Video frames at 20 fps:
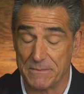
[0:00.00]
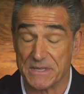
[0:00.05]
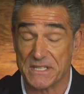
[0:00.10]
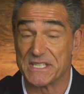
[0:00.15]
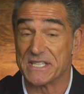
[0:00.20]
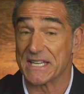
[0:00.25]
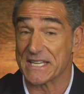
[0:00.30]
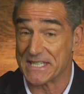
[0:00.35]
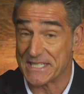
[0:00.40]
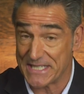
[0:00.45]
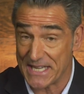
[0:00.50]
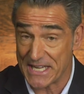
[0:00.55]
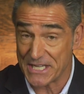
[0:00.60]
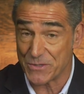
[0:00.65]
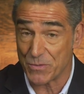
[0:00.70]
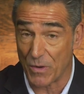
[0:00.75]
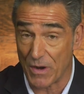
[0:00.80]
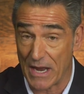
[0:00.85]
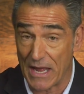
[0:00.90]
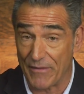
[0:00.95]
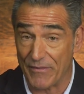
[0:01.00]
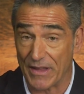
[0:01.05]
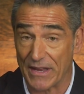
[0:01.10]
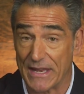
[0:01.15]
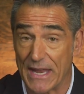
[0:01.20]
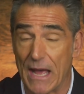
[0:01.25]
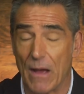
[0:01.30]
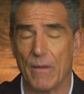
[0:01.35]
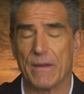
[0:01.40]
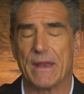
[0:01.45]
success we're having
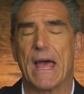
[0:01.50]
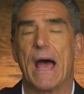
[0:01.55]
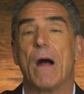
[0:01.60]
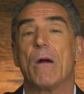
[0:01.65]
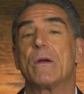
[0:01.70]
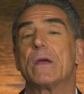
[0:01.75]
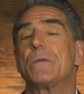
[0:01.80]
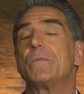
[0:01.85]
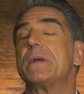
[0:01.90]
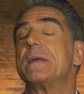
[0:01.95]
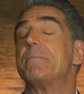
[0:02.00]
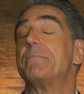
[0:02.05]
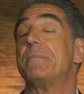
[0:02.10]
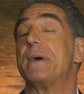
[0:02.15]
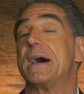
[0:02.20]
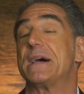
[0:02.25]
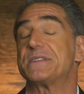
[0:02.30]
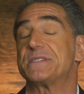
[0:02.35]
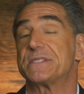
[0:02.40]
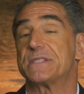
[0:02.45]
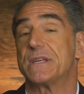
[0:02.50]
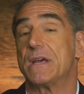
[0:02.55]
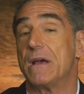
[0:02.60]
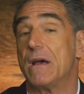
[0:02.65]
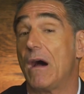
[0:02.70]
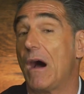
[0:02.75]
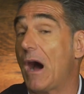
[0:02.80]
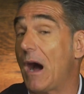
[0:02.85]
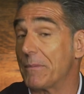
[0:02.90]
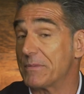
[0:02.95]
now, and how could we best
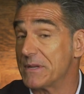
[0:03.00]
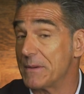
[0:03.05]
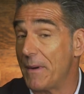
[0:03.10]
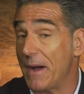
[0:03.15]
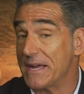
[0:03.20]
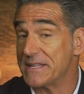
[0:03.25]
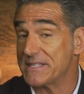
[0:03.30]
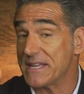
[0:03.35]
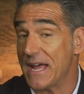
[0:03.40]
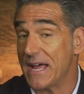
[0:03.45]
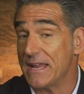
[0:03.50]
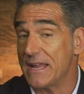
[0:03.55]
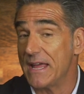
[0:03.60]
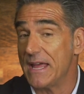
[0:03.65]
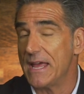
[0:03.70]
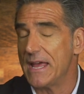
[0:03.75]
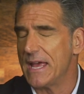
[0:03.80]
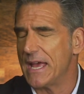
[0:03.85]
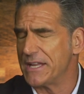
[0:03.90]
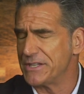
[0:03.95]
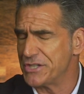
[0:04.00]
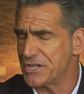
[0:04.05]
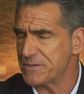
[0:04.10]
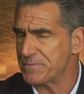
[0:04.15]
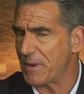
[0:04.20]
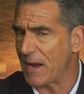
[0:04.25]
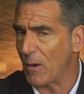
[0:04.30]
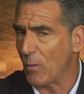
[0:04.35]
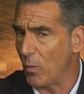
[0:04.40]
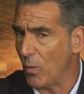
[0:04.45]
optimize that. And just
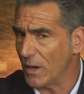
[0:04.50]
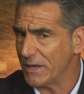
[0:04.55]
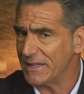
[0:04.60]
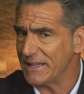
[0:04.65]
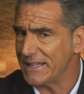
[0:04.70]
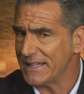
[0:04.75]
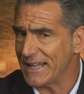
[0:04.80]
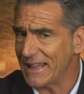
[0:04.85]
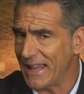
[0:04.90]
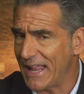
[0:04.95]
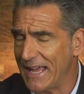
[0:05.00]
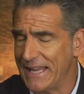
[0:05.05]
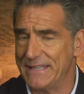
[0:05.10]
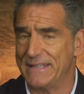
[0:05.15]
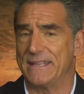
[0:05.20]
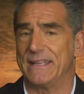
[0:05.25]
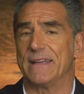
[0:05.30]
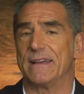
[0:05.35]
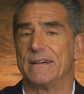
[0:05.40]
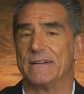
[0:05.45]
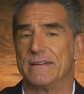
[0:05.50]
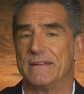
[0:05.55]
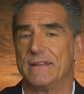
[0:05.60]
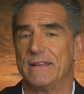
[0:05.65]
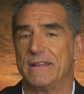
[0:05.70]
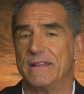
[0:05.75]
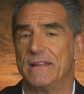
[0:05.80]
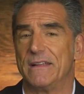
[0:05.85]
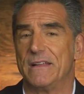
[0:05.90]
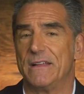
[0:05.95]
by one little idea,
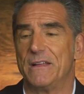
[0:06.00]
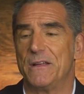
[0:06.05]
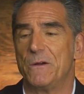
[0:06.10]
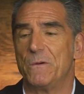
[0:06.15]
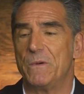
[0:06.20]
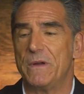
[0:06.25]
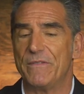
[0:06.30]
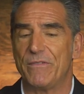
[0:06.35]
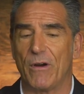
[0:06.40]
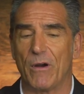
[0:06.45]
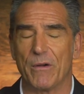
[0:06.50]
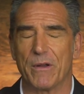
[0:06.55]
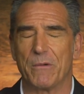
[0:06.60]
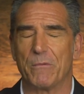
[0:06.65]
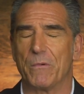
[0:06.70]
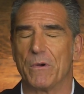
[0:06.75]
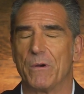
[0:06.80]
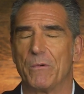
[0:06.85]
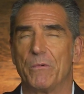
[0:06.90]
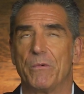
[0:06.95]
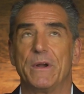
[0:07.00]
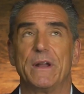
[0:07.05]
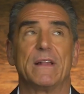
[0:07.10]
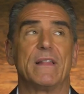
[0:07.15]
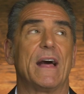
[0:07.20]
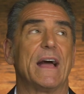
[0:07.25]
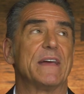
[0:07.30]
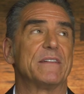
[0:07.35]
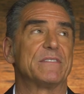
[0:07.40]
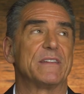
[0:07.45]
we're
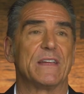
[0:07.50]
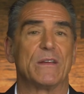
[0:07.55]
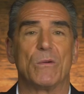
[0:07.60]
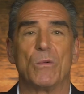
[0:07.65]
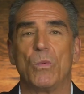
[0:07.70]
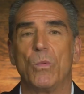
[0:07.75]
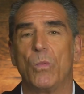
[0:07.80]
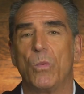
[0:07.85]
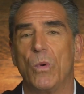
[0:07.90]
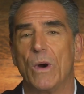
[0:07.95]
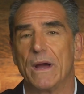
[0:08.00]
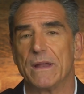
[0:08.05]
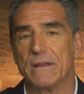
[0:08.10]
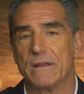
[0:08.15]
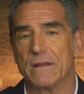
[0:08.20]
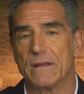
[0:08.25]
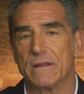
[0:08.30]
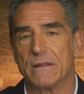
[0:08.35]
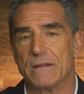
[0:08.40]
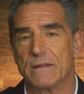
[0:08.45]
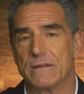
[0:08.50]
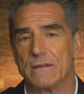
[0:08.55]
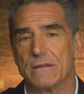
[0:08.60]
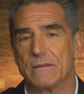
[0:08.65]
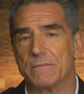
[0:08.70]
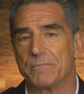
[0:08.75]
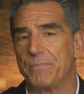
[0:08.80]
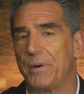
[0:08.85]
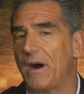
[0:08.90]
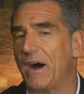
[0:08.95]
realizing what
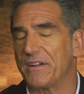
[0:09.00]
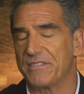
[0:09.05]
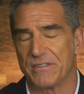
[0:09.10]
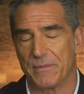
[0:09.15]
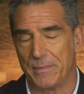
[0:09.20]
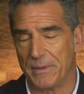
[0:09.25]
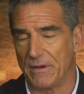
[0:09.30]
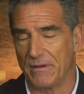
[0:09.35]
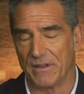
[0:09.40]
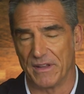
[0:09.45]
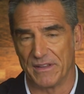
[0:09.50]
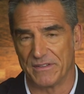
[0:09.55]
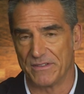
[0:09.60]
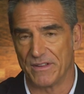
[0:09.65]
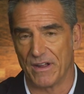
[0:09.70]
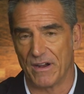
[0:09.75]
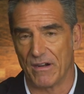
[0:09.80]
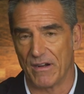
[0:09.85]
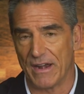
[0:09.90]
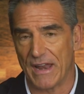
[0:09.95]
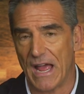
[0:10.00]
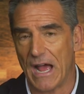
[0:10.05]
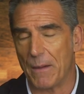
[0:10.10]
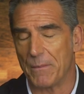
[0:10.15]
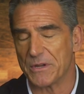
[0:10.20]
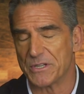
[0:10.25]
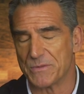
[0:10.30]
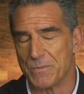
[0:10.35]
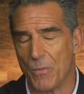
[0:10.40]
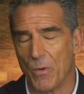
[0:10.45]
possibilities there are and how
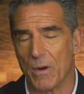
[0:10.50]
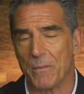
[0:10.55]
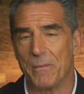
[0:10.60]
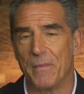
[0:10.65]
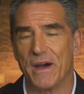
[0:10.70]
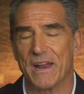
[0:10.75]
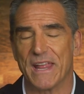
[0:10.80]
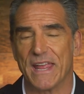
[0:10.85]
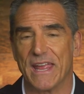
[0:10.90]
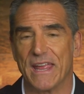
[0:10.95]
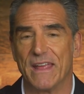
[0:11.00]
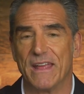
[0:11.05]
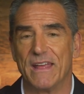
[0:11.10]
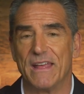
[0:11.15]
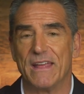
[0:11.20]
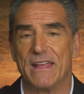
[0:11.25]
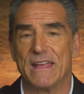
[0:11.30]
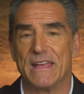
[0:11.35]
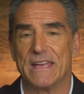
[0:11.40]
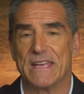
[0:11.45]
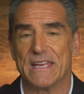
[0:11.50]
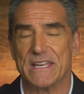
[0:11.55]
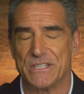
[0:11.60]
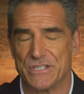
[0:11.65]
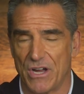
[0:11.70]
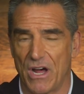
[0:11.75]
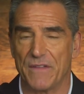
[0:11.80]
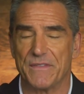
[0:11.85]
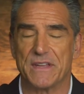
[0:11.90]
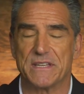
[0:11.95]
much more money
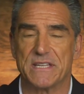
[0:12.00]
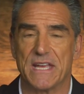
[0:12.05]
is on the